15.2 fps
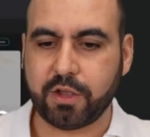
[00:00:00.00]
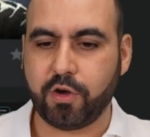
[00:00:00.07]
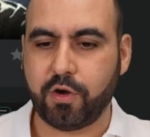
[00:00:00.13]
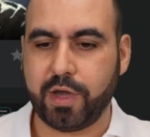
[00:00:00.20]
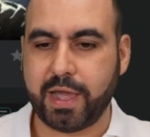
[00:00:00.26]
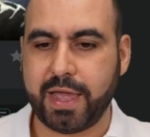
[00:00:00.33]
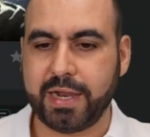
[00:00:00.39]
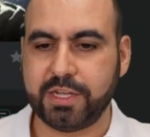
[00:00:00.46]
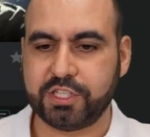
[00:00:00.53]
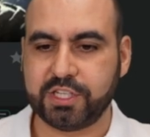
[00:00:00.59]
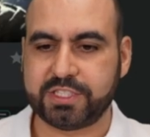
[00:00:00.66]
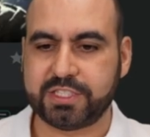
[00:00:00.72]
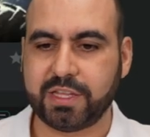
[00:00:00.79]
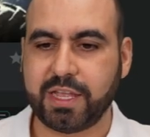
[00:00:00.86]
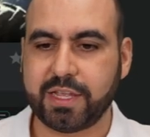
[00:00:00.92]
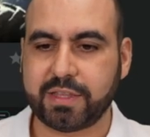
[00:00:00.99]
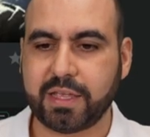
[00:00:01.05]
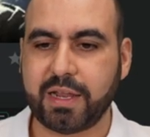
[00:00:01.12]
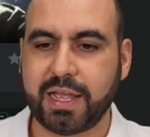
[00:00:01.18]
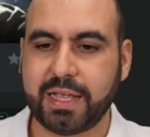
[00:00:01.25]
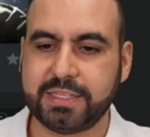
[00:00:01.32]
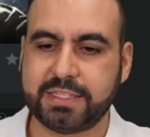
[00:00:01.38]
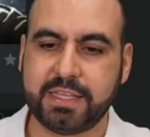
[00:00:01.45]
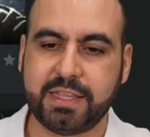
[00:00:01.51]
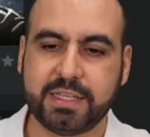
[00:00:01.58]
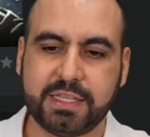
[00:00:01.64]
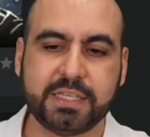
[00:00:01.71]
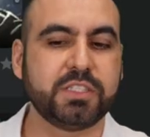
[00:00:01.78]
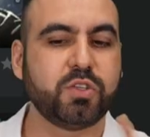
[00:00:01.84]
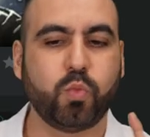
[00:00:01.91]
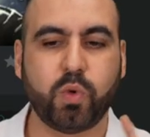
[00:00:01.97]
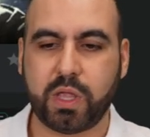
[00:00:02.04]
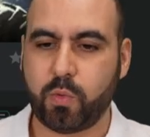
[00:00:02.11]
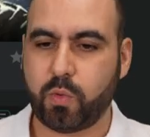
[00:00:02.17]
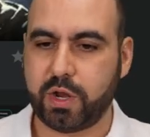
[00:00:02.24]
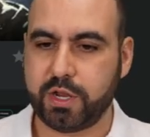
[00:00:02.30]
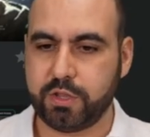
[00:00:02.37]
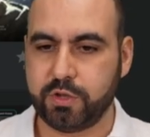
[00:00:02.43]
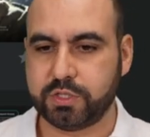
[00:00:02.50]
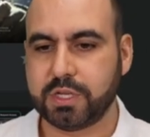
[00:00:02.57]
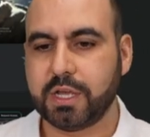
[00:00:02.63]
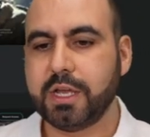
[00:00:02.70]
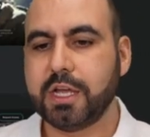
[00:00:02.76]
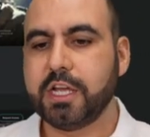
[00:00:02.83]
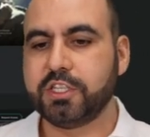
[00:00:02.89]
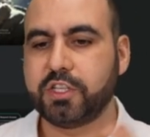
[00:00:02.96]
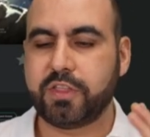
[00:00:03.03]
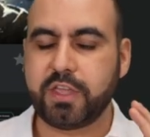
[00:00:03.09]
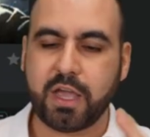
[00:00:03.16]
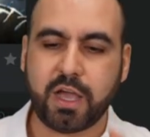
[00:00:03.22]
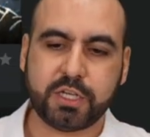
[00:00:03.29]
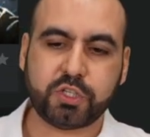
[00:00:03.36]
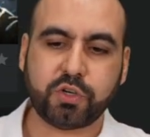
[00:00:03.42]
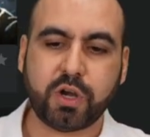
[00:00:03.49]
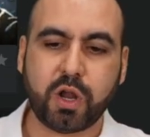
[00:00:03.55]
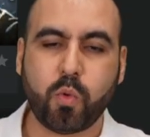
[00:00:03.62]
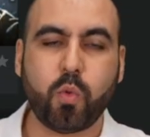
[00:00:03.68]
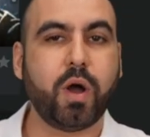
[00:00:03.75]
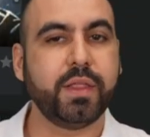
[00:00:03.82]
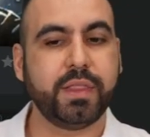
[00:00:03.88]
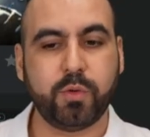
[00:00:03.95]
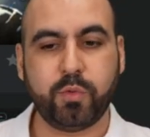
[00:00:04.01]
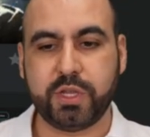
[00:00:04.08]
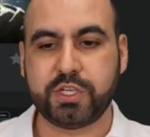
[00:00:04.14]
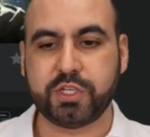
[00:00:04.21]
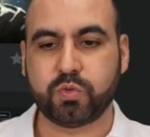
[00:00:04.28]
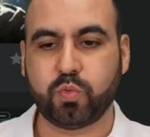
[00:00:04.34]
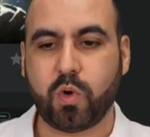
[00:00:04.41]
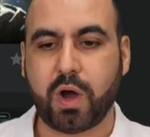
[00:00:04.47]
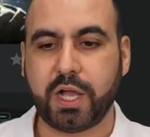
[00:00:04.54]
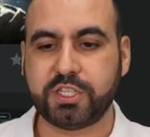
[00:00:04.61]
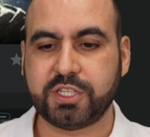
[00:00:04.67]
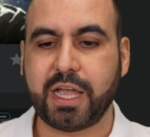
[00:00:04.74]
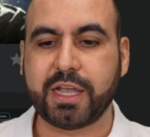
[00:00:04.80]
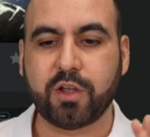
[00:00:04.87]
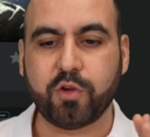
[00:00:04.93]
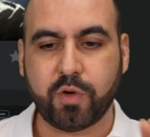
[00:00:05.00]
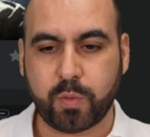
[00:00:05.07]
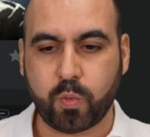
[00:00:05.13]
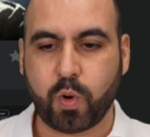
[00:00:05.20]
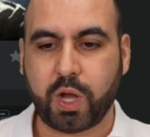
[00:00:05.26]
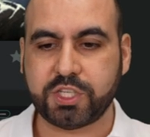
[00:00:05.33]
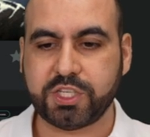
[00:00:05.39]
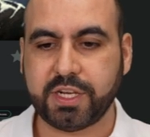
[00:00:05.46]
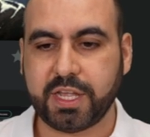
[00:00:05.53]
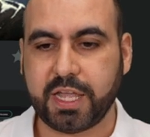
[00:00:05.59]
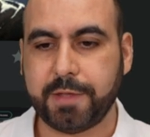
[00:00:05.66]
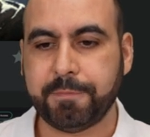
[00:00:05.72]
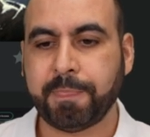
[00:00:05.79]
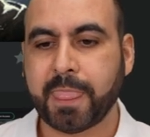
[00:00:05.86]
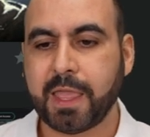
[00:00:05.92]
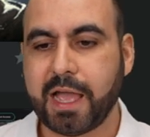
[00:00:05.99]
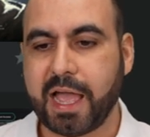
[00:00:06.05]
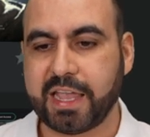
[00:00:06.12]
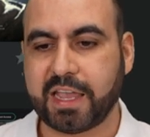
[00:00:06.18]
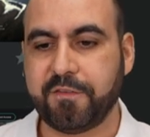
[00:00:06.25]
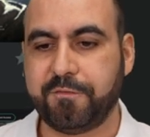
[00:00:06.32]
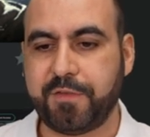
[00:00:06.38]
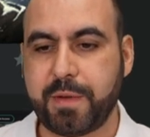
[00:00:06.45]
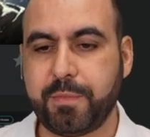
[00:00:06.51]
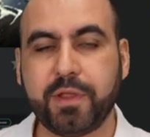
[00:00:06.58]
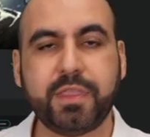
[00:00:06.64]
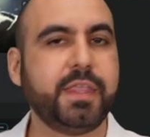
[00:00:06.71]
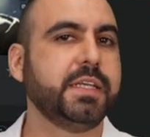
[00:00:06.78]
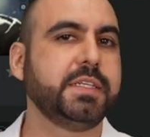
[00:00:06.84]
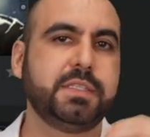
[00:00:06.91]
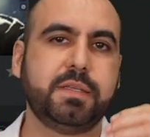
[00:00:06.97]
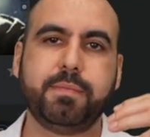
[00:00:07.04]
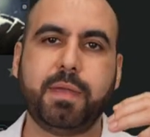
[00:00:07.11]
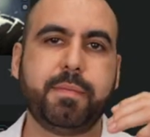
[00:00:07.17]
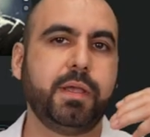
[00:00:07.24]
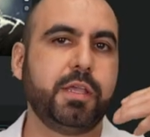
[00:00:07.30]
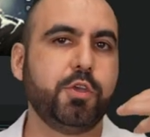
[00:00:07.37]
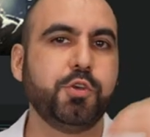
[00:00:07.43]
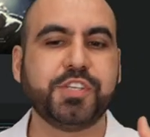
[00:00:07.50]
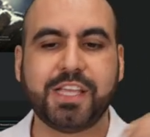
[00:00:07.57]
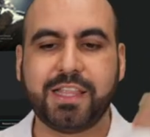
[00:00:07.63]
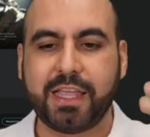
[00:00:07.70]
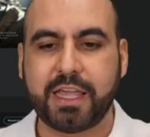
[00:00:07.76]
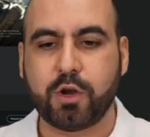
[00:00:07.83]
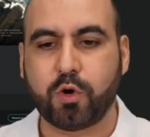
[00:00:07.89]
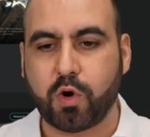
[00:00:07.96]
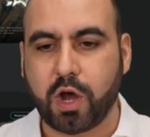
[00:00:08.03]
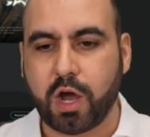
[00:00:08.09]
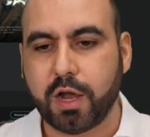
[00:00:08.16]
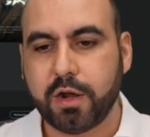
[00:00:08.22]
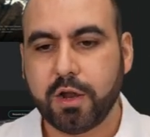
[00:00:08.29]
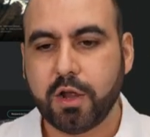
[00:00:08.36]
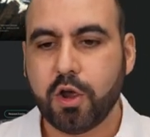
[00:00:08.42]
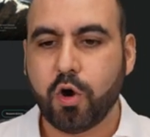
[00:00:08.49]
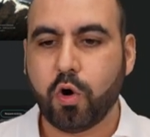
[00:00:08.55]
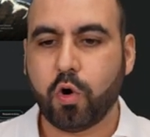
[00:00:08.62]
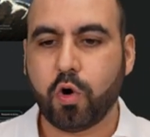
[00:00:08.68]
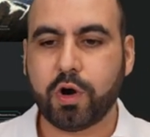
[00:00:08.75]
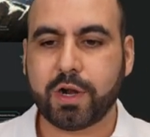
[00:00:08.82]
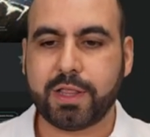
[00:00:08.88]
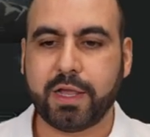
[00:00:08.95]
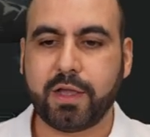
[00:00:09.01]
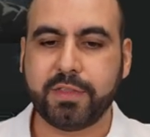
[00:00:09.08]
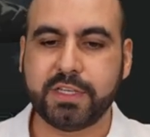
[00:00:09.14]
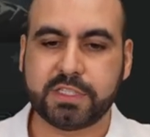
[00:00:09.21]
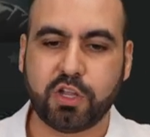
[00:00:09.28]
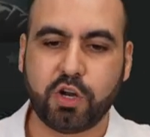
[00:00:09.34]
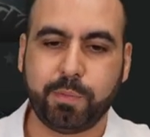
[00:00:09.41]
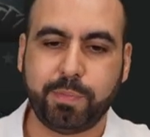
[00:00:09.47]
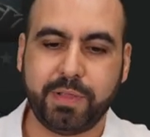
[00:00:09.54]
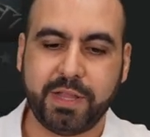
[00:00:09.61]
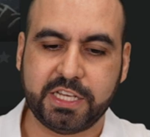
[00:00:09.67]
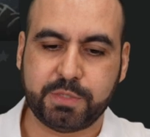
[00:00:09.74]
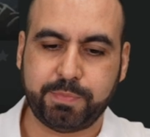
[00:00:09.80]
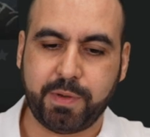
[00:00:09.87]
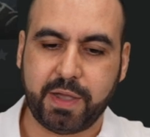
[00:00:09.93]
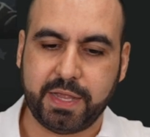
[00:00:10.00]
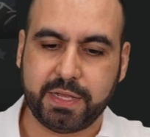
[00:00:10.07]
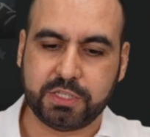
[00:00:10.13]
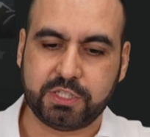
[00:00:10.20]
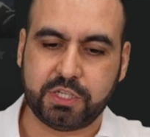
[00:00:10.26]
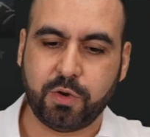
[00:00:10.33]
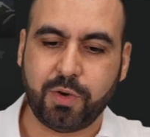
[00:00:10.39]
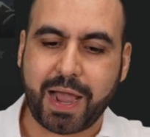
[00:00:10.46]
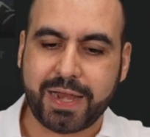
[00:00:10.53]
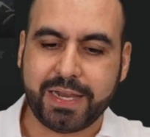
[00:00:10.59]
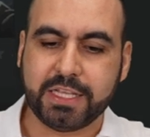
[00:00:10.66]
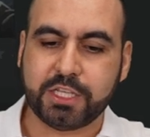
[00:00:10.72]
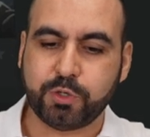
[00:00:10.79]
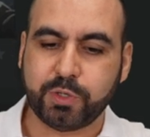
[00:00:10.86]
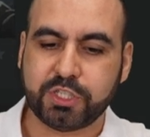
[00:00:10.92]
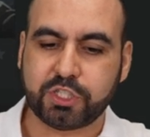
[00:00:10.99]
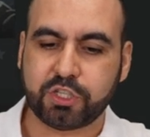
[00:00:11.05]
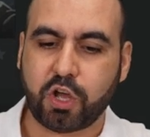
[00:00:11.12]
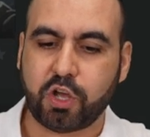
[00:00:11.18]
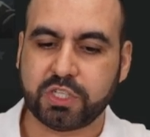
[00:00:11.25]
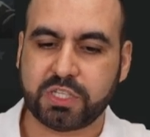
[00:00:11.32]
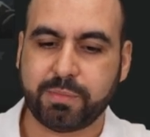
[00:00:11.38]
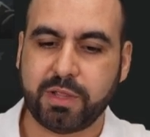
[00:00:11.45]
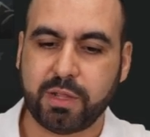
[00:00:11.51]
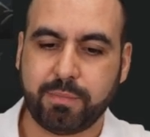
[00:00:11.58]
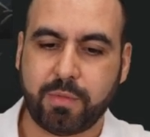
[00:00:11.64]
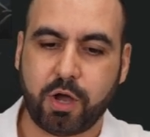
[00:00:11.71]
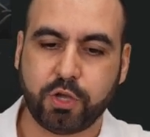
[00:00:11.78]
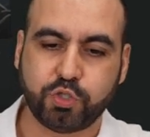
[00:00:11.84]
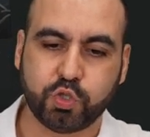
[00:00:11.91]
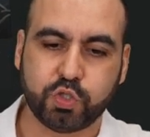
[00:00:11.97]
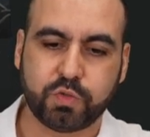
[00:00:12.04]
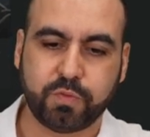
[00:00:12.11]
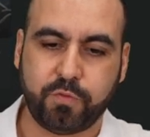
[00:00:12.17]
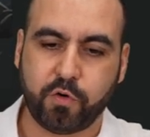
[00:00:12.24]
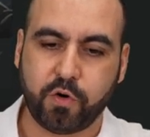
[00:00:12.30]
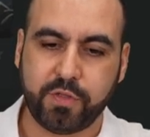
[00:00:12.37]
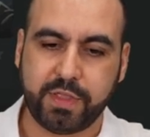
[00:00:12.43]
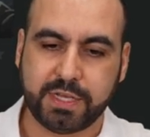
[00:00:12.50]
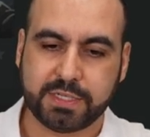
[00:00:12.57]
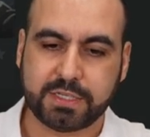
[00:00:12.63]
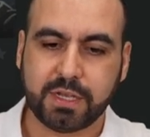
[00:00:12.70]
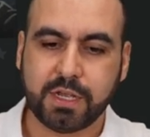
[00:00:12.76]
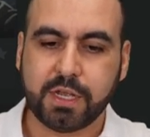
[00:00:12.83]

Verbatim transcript: go ahead and just select it and see that this is the one I want to use. So the astronaut one that we just watched, I can go ahead and watch it again. I can favorite this to maybe use it later on, or click on this little plus button. So I need to install some of the modules for this.